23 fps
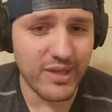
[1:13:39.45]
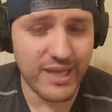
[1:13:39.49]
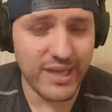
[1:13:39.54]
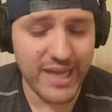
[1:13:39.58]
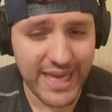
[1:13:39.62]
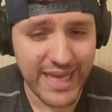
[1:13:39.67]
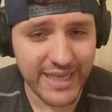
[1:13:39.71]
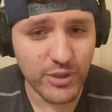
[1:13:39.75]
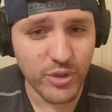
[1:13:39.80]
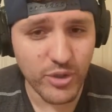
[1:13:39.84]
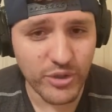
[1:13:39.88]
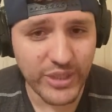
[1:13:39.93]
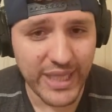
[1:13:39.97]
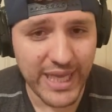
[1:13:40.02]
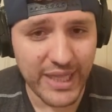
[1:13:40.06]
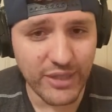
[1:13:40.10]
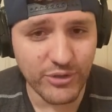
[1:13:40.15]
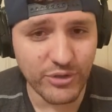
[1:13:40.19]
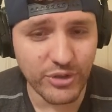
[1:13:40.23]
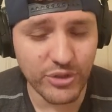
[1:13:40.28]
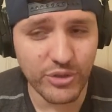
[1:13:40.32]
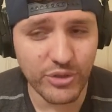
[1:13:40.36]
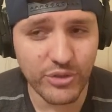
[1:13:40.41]
I go
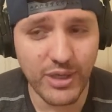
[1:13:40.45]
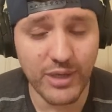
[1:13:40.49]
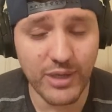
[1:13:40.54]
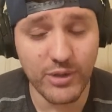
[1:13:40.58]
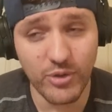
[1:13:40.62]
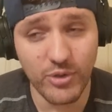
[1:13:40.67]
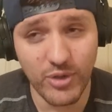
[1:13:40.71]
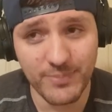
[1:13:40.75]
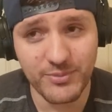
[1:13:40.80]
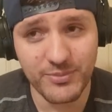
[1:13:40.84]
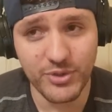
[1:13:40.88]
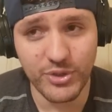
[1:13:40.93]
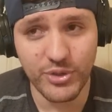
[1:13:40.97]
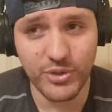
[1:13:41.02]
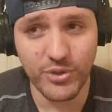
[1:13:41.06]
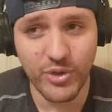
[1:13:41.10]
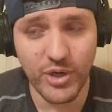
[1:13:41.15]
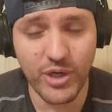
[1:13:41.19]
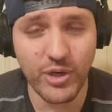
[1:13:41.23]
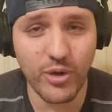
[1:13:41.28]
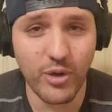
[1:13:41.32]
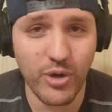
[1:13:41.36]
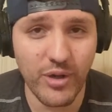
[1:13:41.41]
down to New, I go up to New
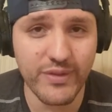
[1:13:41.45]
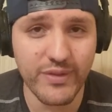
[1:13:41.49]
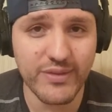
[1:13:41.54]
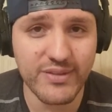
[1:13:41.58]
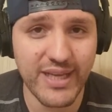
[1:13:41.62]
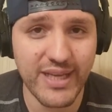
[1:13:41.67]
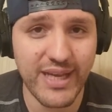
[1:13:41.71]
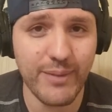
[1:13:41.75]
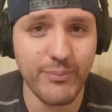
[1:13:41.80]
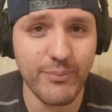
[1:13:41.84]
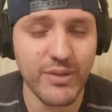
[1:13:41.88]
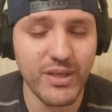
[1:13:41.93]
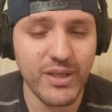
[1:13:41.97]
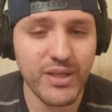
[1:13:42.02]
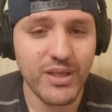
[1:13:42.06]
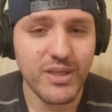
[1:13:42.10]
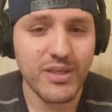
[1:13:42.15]
York all the time.